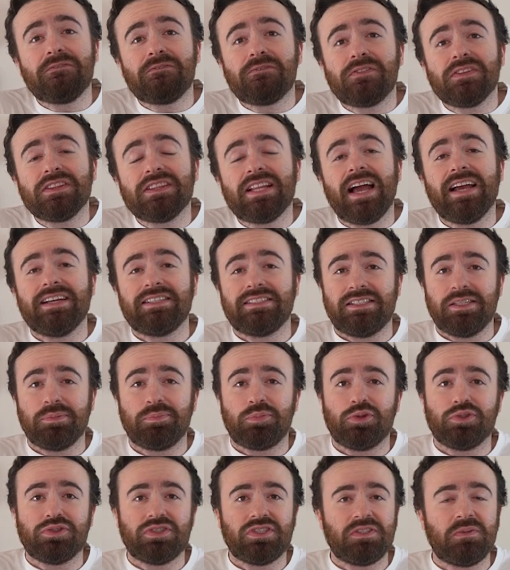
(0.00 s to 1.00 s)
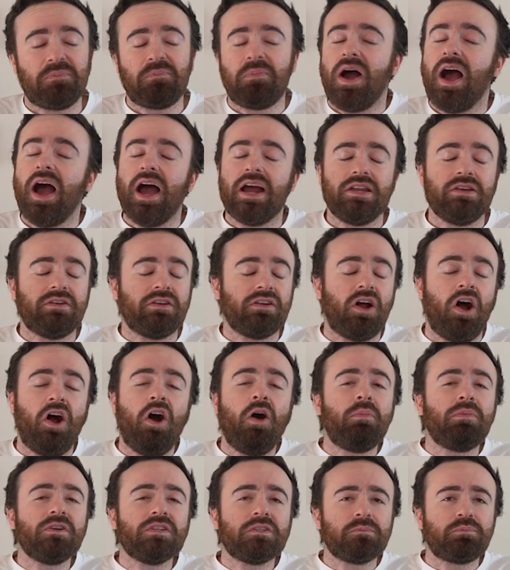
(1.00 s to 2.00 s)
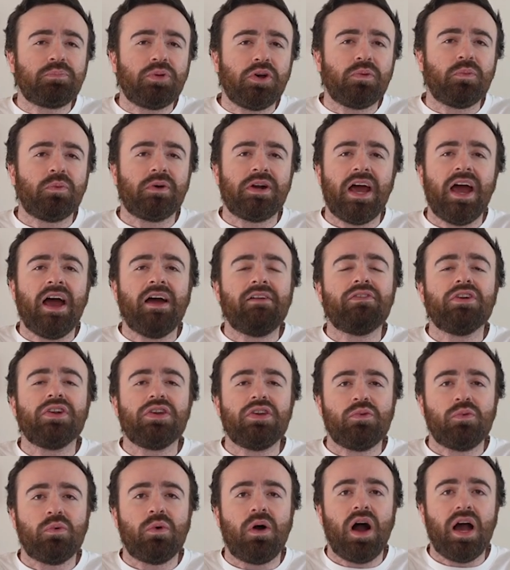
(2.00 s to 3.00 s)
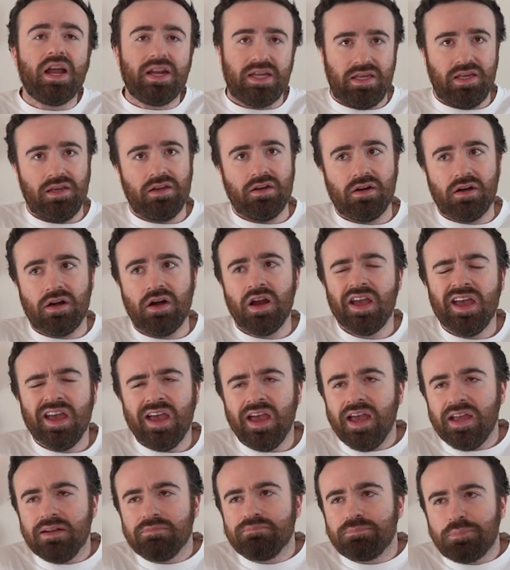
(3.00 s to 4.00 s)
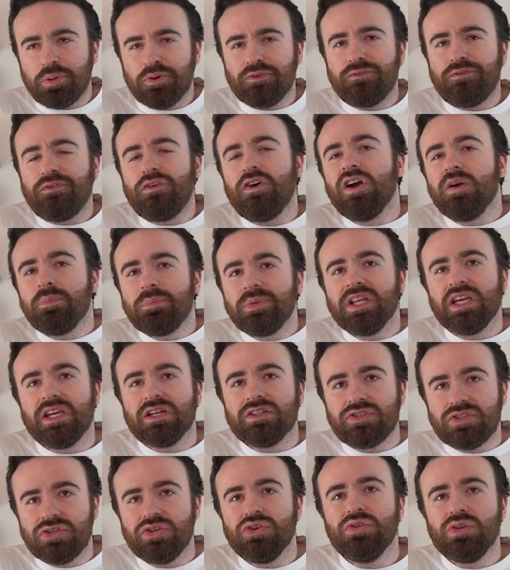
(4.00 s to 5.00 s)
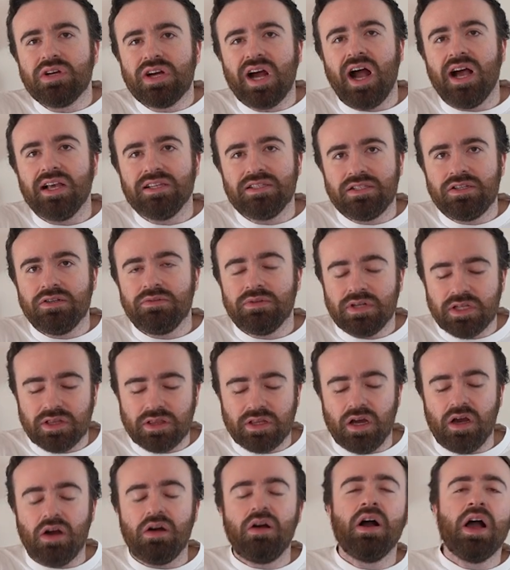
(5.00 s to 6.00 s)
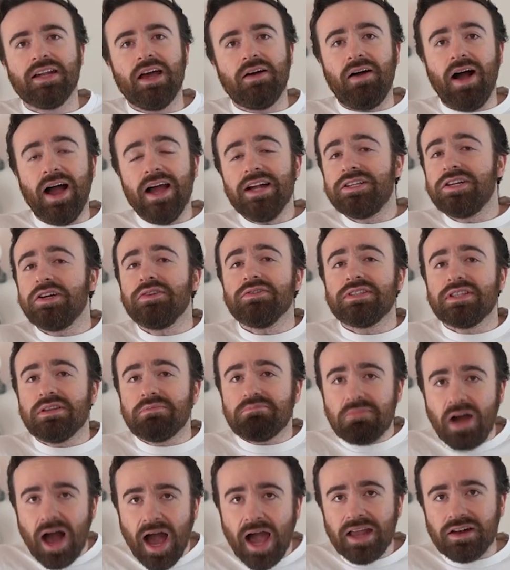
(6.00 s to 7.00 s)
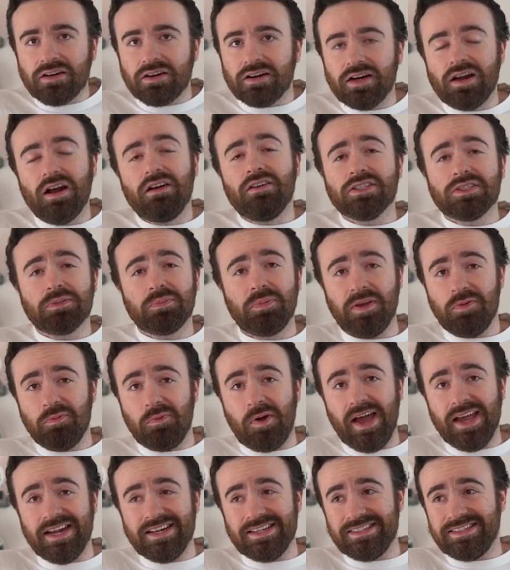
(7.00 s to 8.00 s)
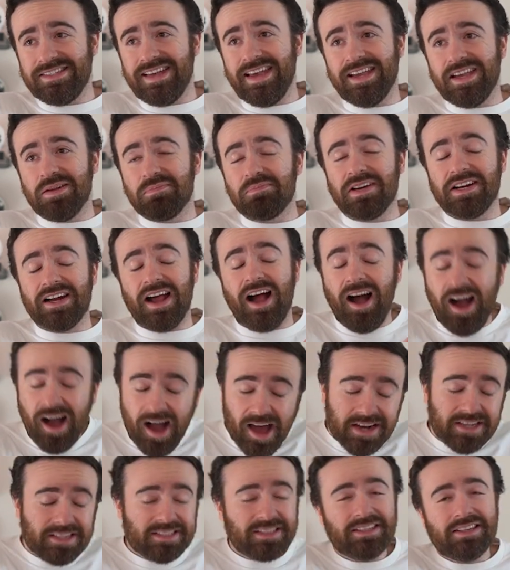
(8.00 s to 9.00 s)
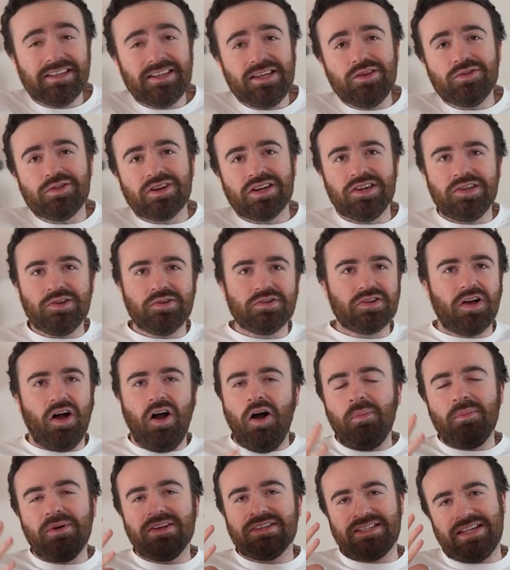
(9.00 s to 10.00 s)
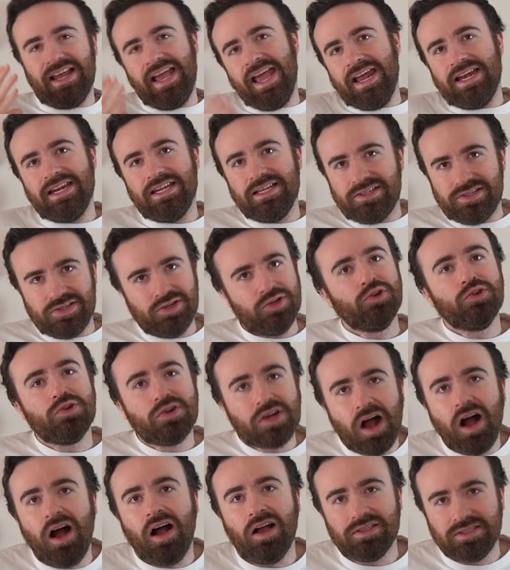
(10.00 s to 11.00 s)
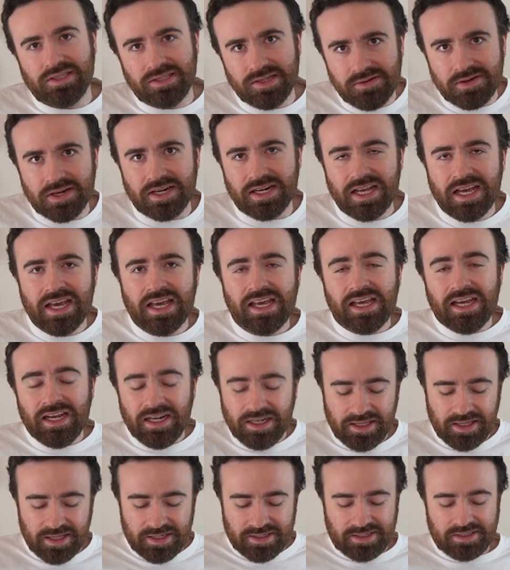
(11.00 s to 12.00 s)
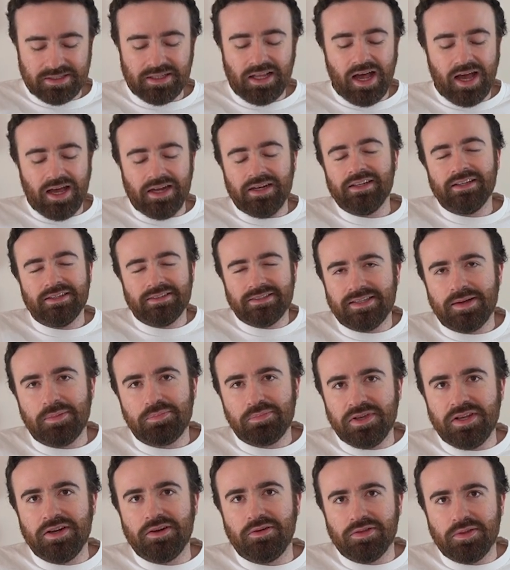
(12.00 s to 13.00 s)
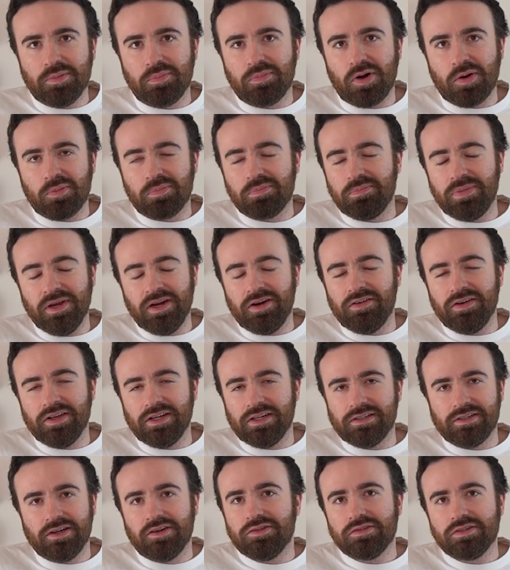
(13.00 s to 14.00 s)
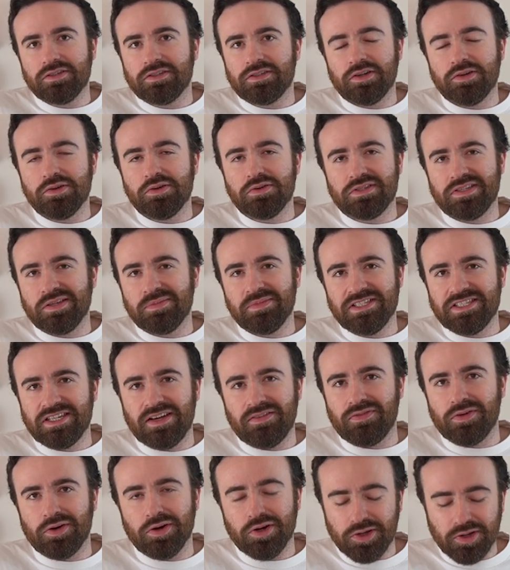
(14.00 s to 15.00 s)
flexible spot. You can almost put whatever you want here, and preferably a 2-cost unit though. Now, I chose the Miner, and I'll explain why in a second, but honestly, you can use almost any 2-cost unit in this slot, except, the Barbarian. Don't use him, he's not very